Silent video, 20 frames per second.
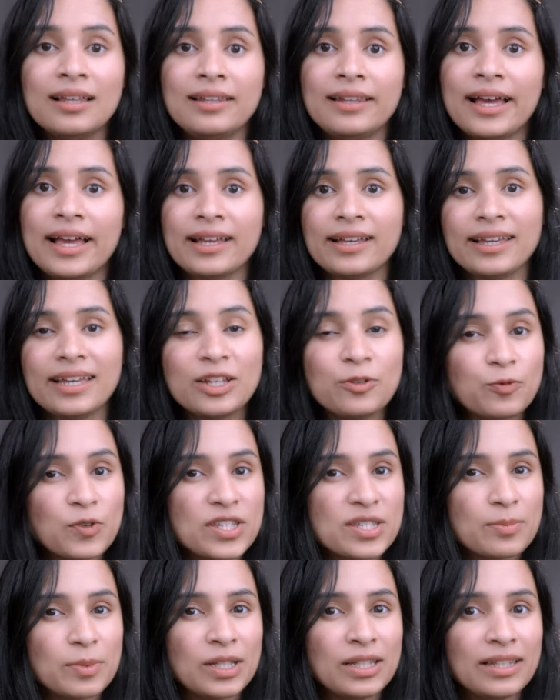like
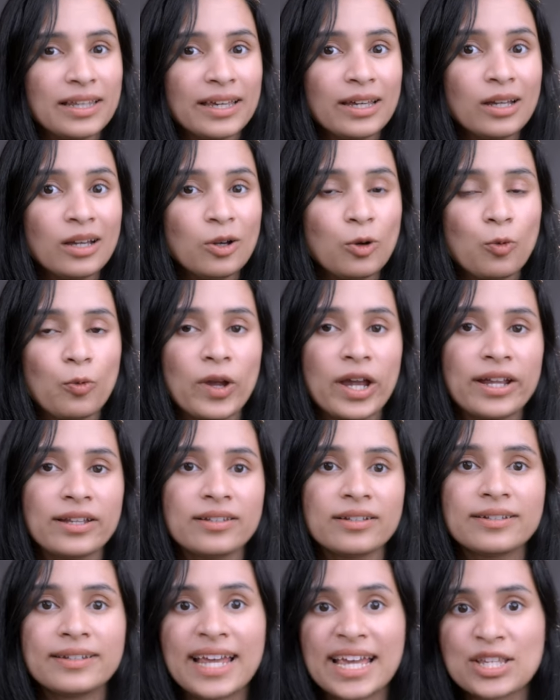invisible ink where
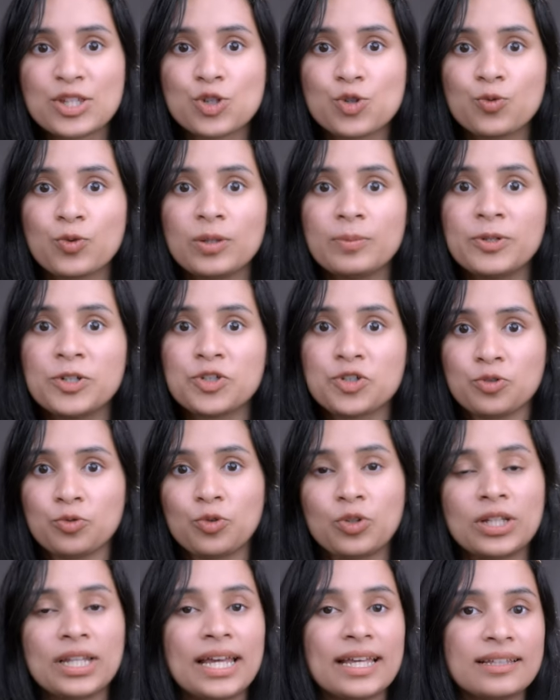the text will be
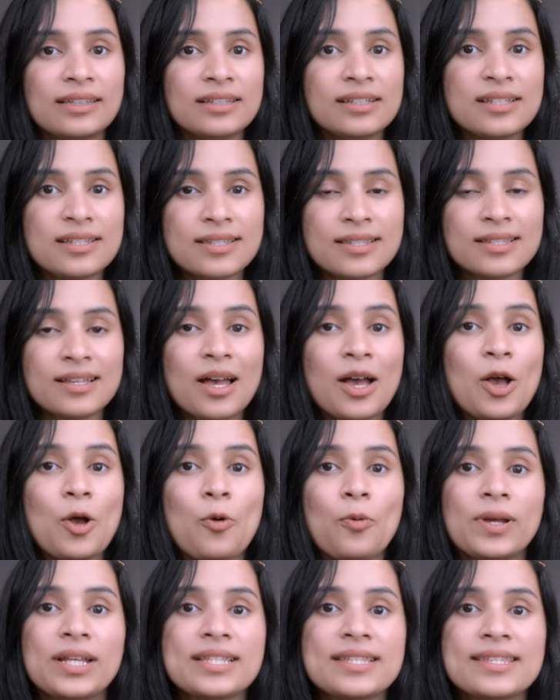shown like this
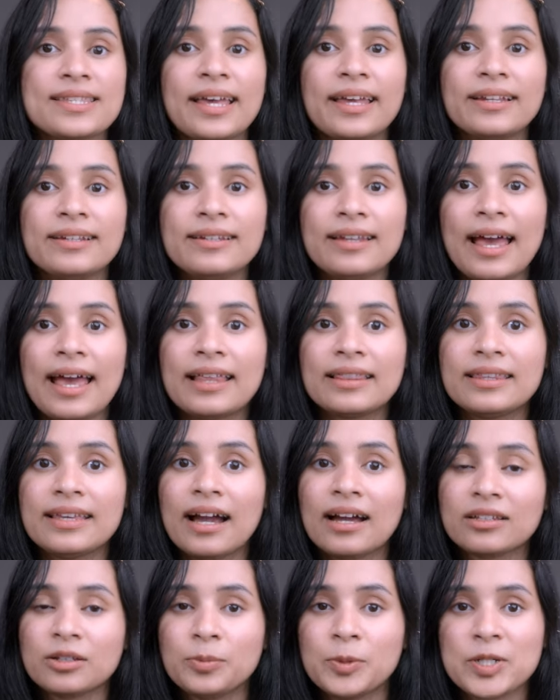when sent and the
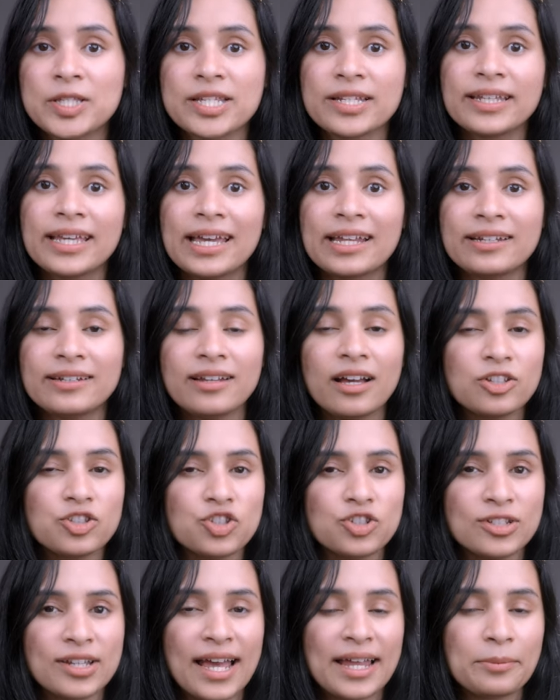other person can
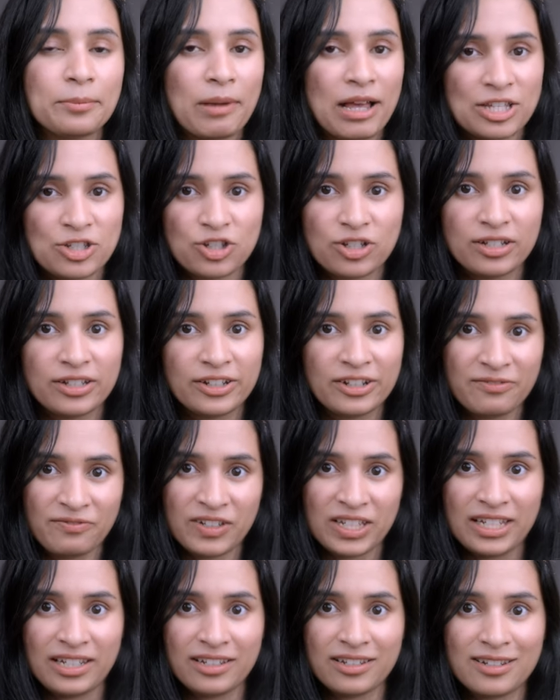touch and magically
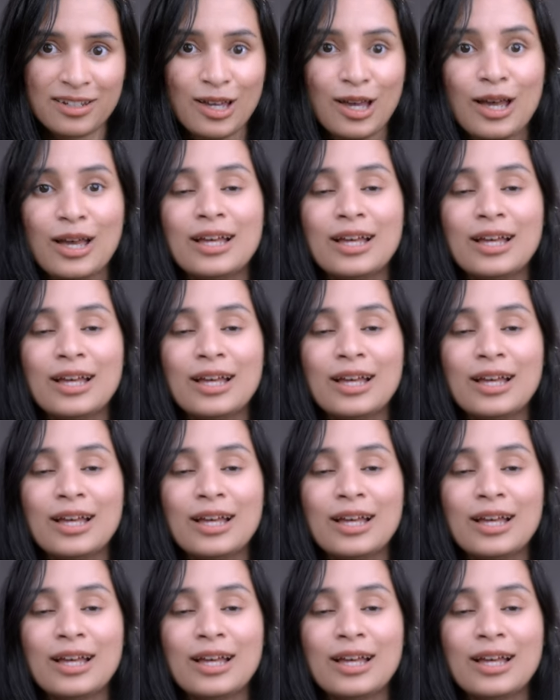reveal it.